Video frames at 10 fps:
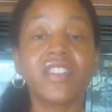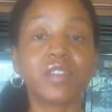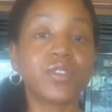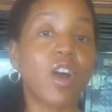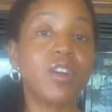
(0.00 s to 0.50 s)

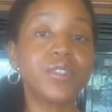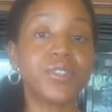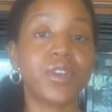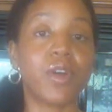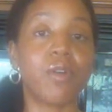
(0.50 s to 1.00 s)
There's
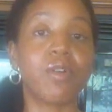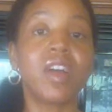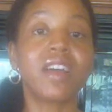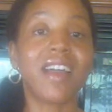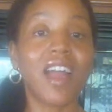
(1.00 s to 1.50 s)
also
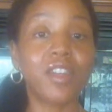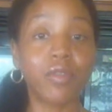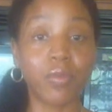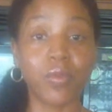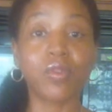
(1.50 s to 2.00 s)
kind of
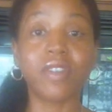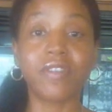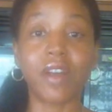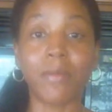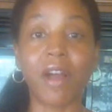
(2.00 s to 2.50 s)
a rule
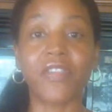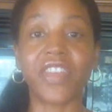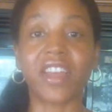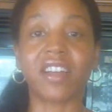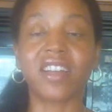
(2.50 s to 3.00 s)
of thumb out
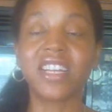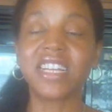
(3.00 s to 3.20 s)
there